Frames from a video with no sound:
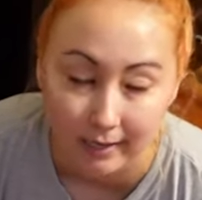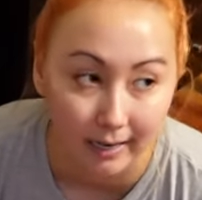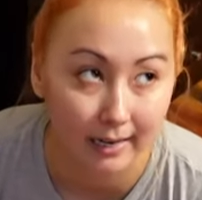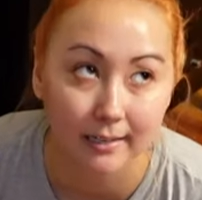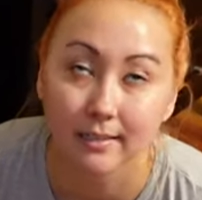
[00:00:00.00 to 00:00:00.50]

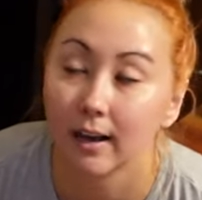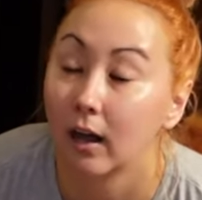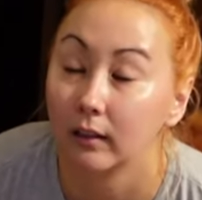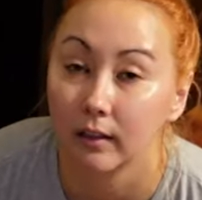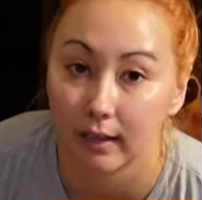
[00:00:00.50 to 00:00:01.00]
It is a
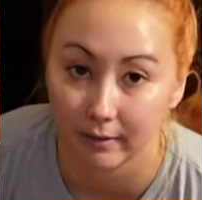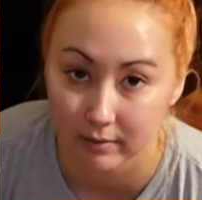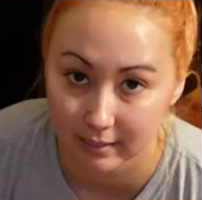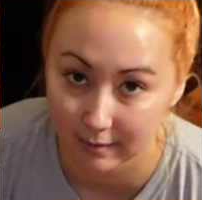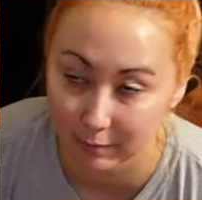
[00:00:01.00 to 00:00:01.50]

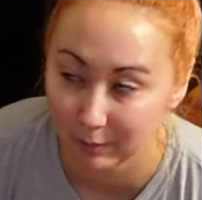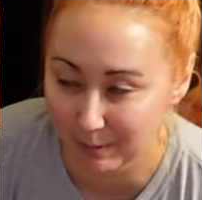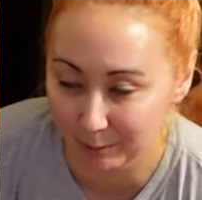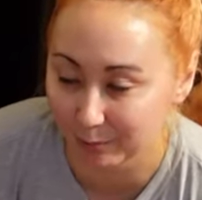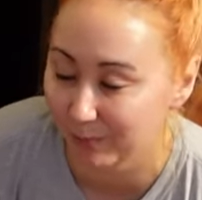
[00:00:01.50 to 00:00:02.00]
lifesaver. We
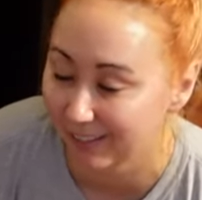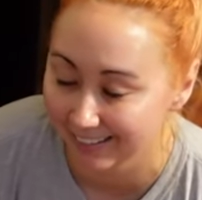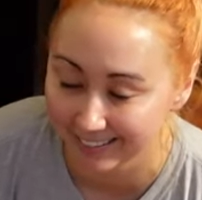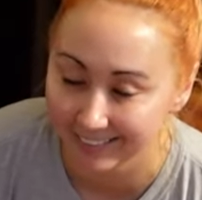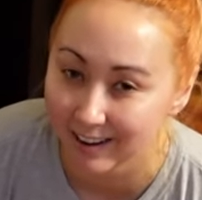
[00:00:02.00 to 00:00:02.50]
both
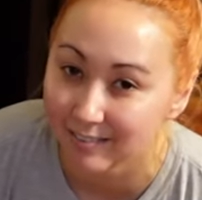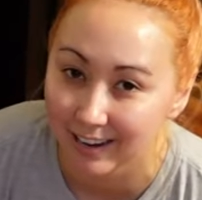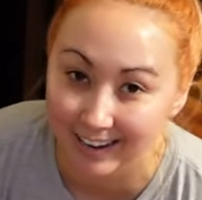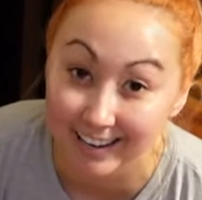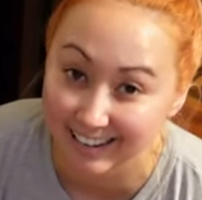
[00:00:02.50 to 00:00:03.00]
really love
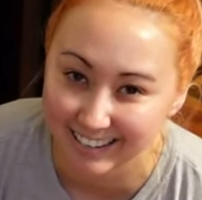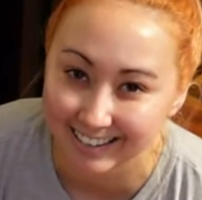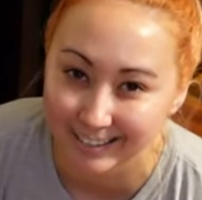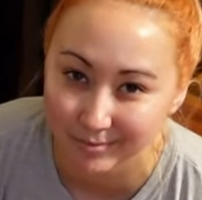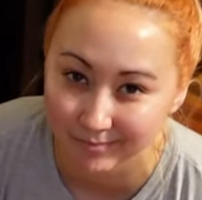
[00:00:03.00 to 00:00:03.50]
and need it.